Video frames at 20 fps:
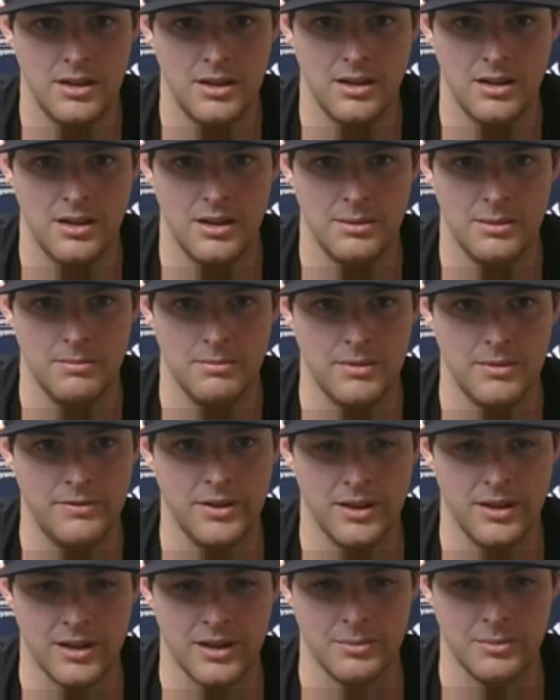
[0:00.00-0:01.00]
Um, I feel
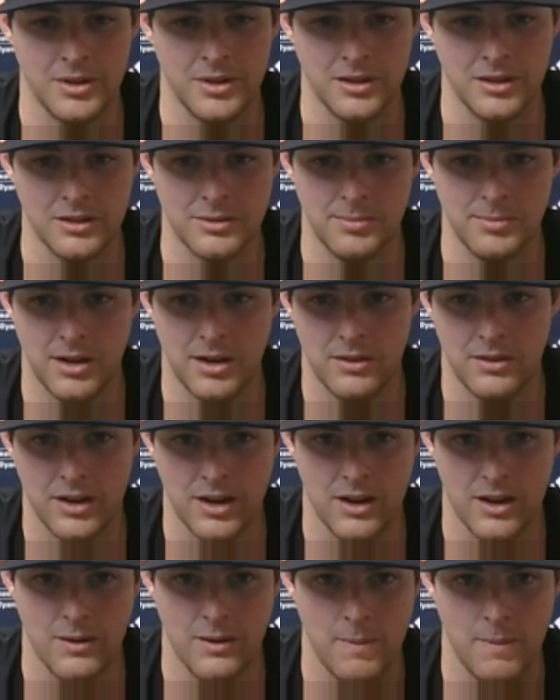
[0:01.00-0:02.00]
like I'm in a good spot right
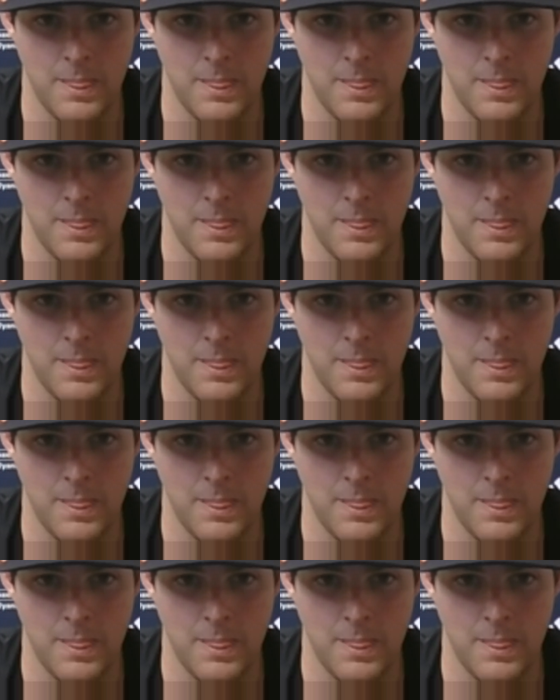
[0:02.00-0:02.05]
now.